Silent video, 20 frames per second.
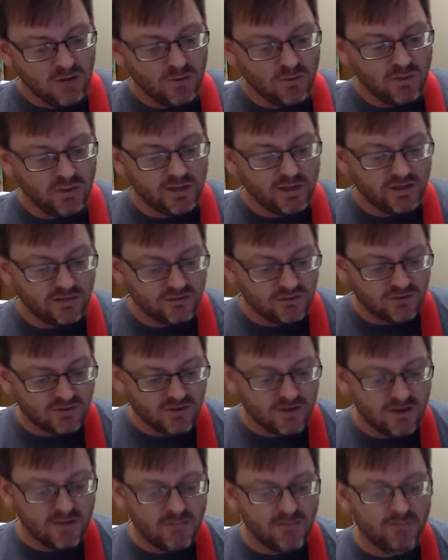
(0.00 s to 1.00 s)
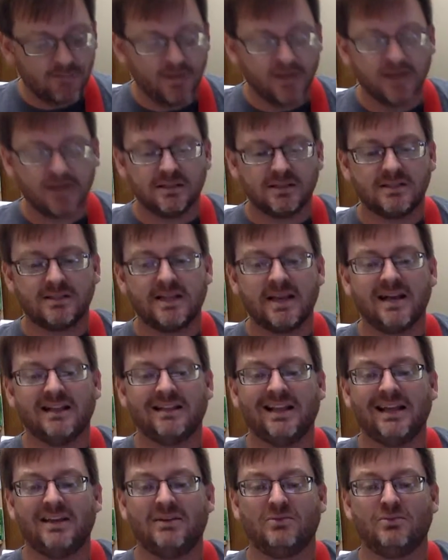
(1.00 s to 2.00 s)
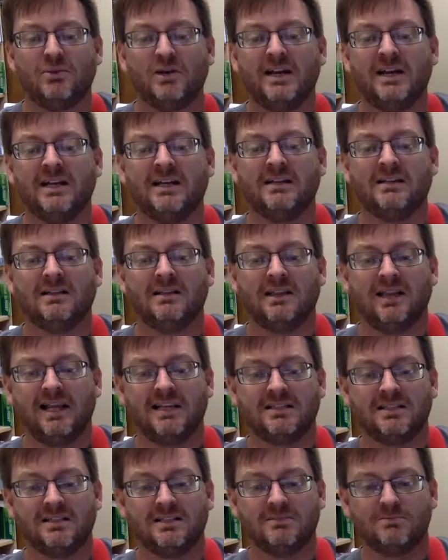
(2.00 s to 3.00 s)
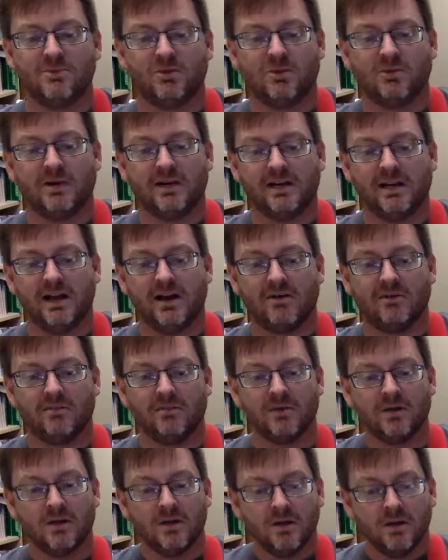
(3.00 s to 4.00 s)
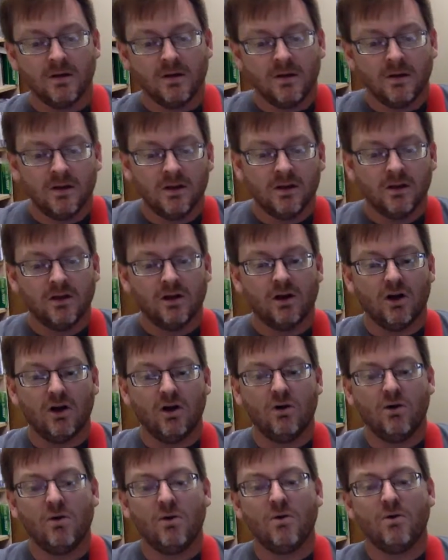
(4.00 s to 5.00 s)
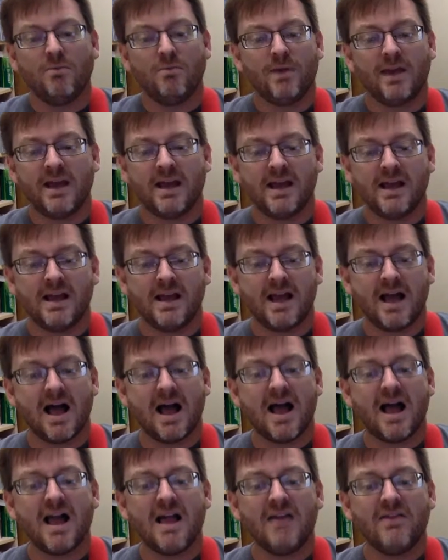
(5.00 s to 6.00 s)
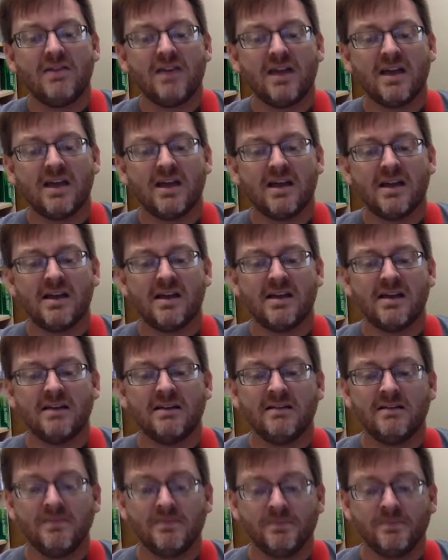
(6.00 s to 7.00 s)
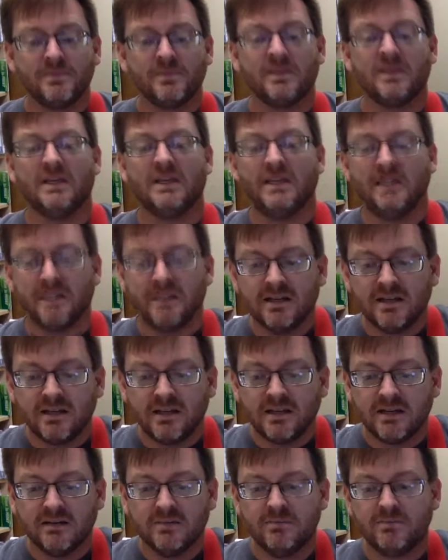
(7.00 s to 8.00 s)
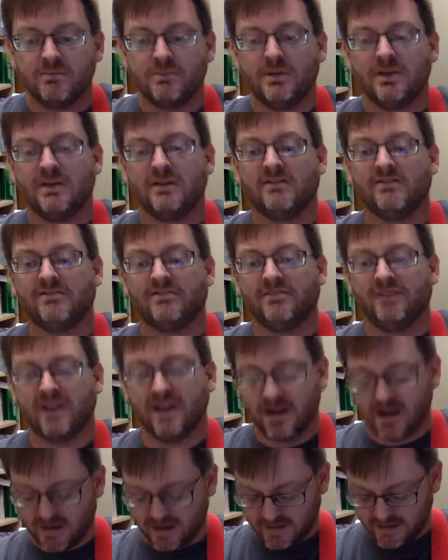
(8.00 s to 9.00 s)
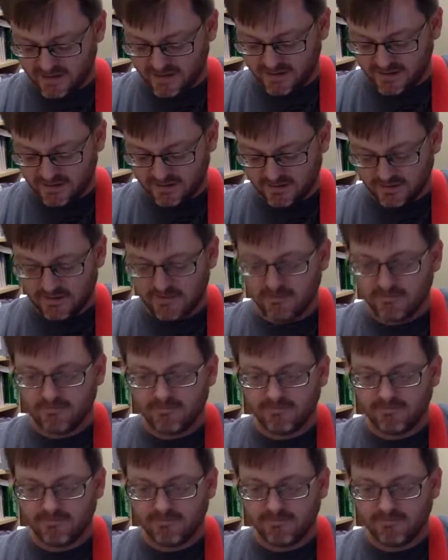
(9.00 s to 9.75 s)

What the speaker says: with trumpet sound. Let it ring. Less is more right now. Oh, may I then in Him be found,